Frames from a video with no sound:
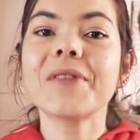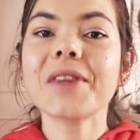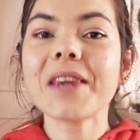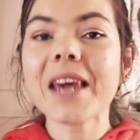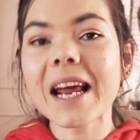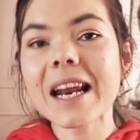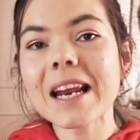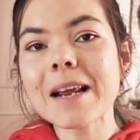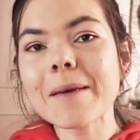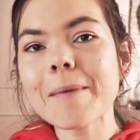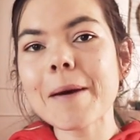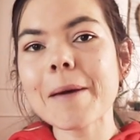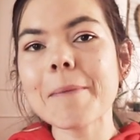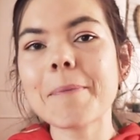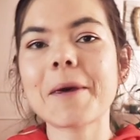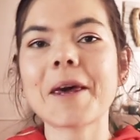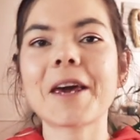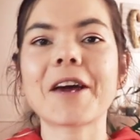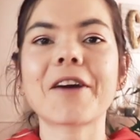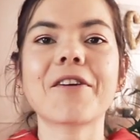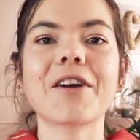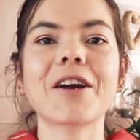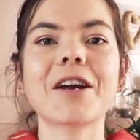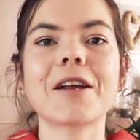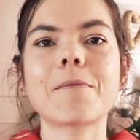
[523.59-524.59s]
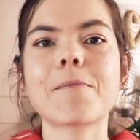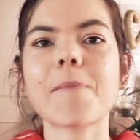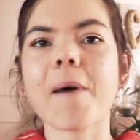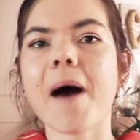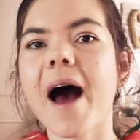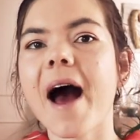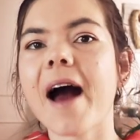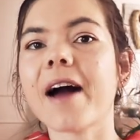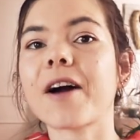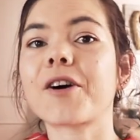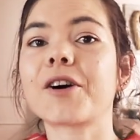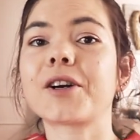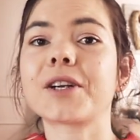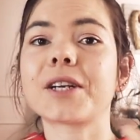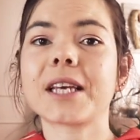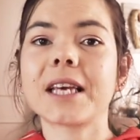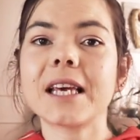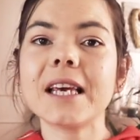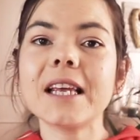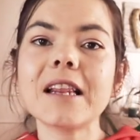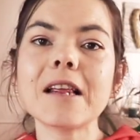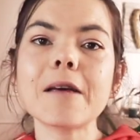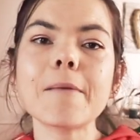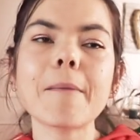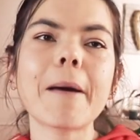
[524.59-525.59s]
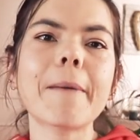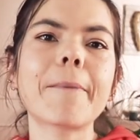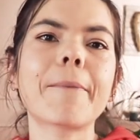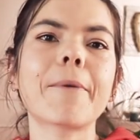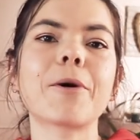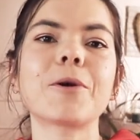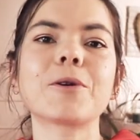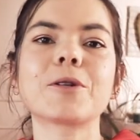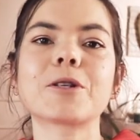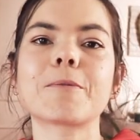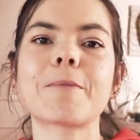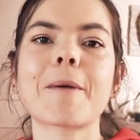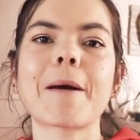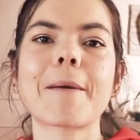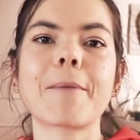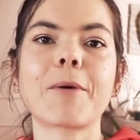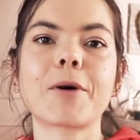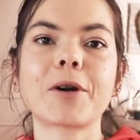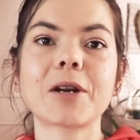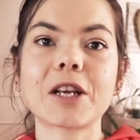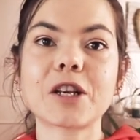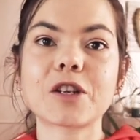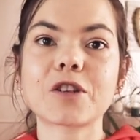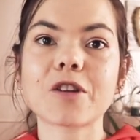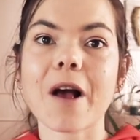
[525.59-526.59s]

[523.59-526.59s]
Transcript: getting my period back, on healing my bones in my body.